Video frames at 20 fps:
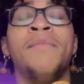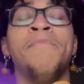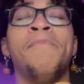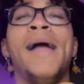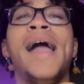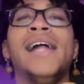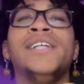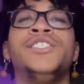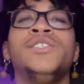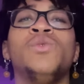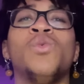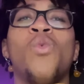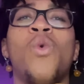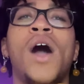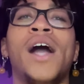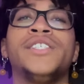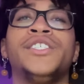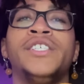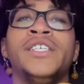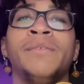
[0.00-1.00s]
Imagine
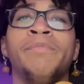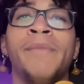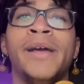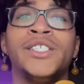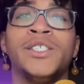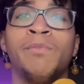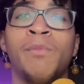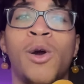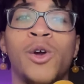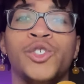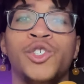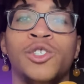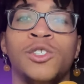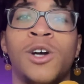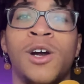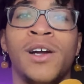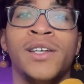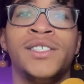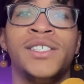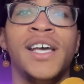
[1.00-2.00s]
watching mixed martial
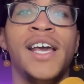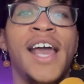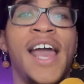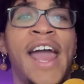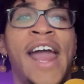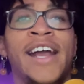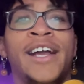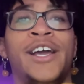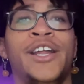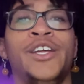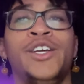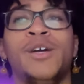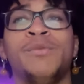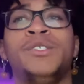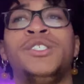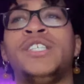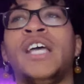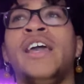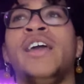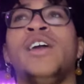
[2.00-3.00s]
arts and getting
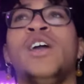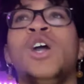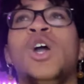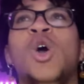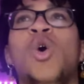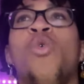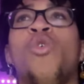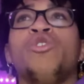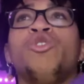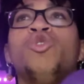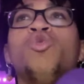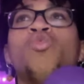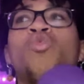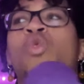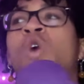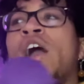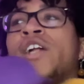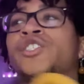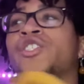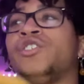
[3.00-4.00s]
upset when you
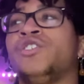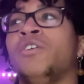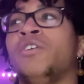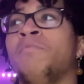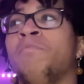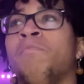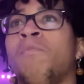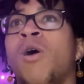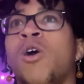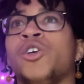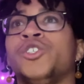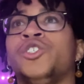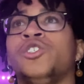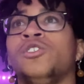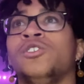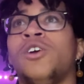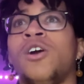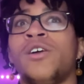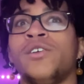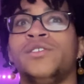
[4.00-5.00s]
watch the
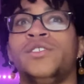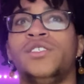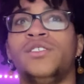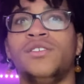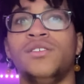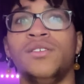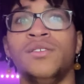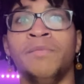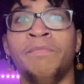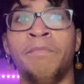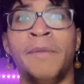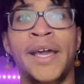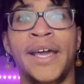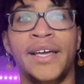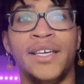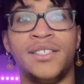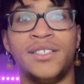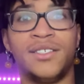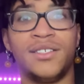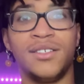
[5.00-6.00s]
martial arts
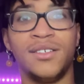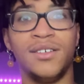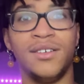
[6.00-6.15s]
mix.